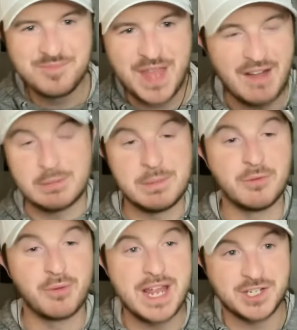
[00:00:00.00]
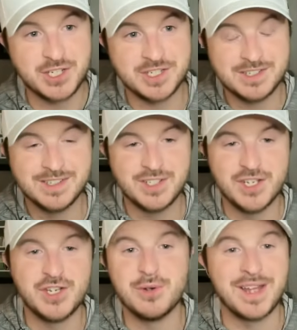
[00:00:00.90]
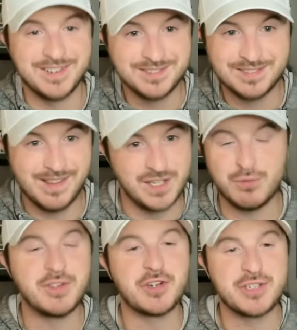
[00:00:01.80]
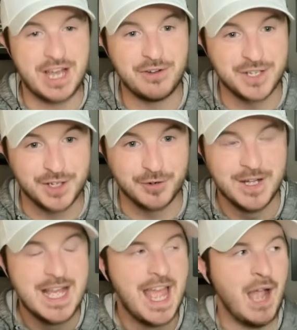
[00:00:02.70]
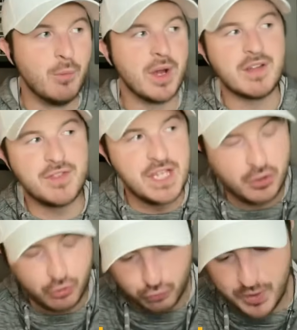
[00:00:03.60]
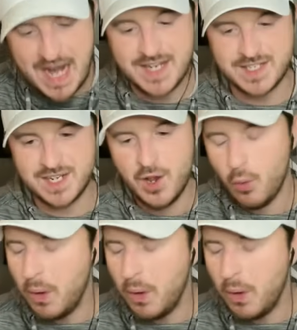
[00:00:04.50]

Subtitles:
You have to be rich to do it, is what they're telling you. And one of the great